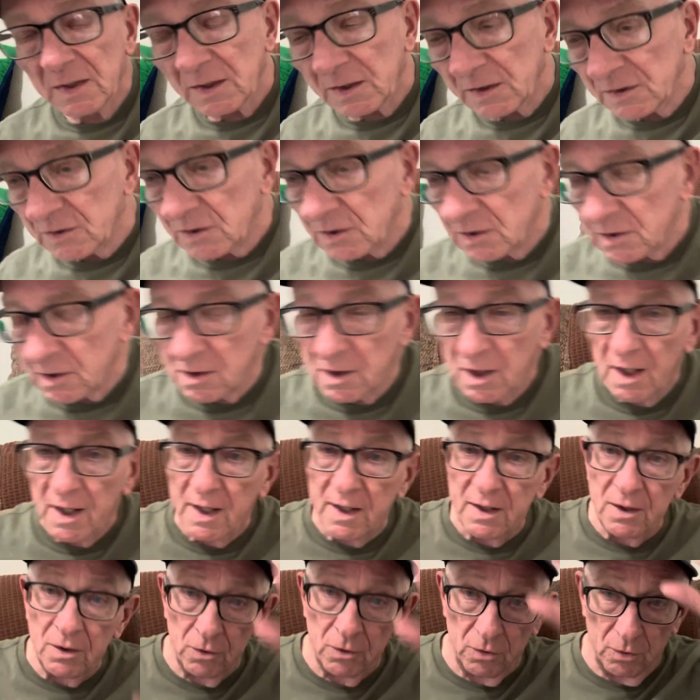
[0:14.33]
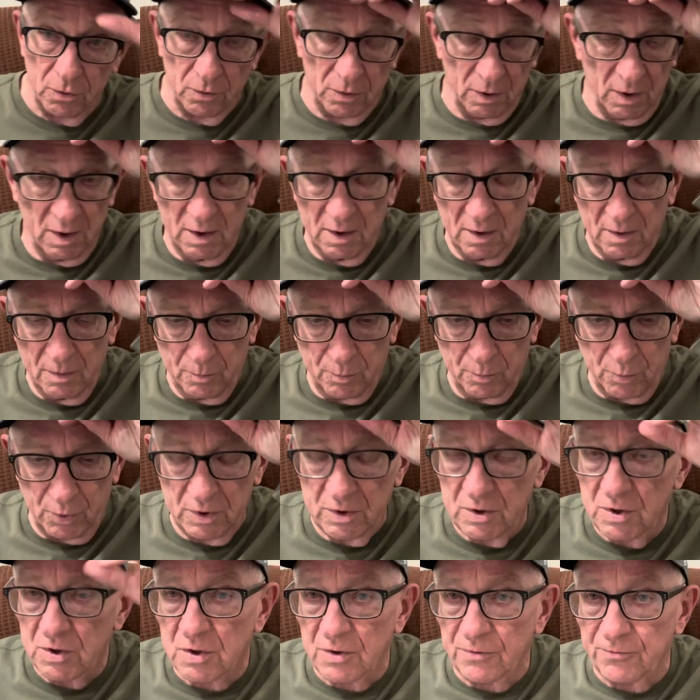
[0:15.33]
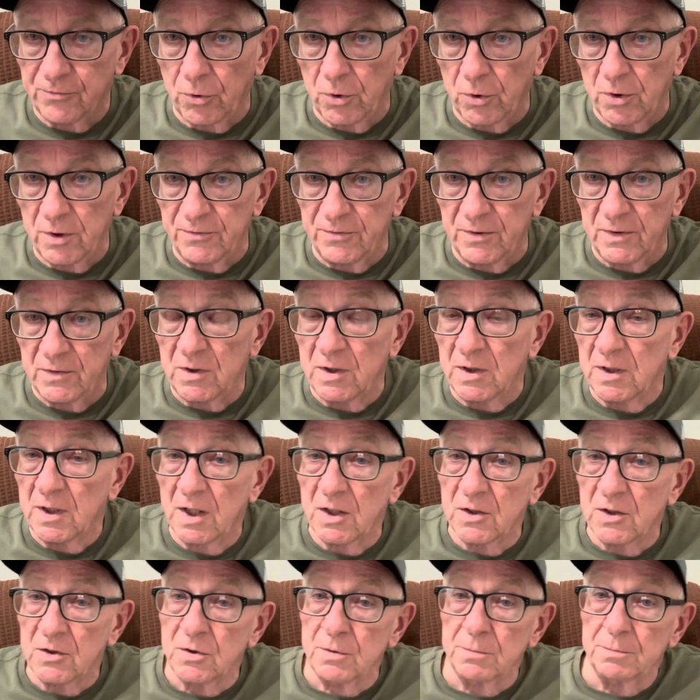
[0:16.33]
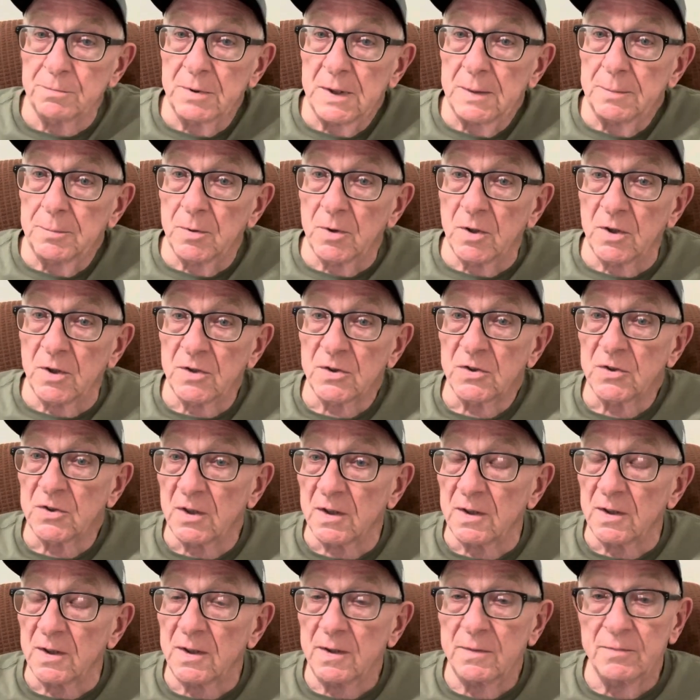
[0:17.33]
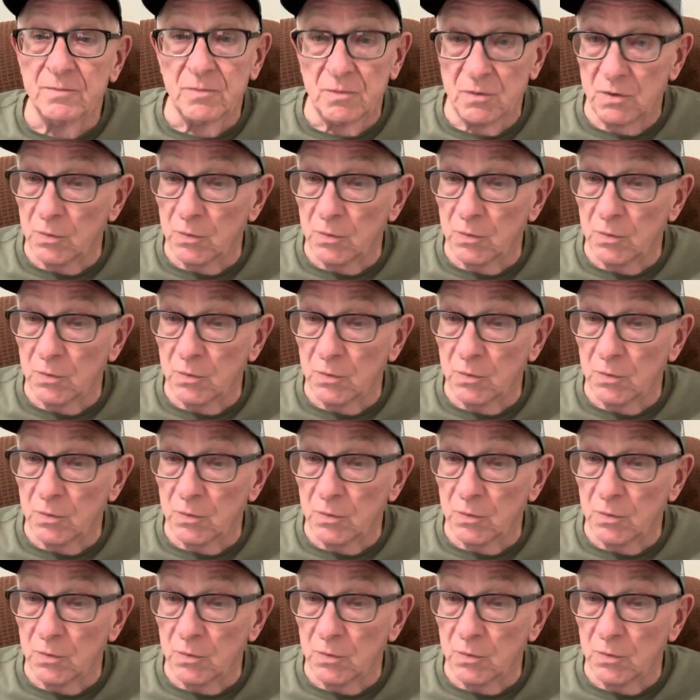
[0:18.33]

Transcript: Is it the guy who preaches to 40, 50,000 people on Sunday?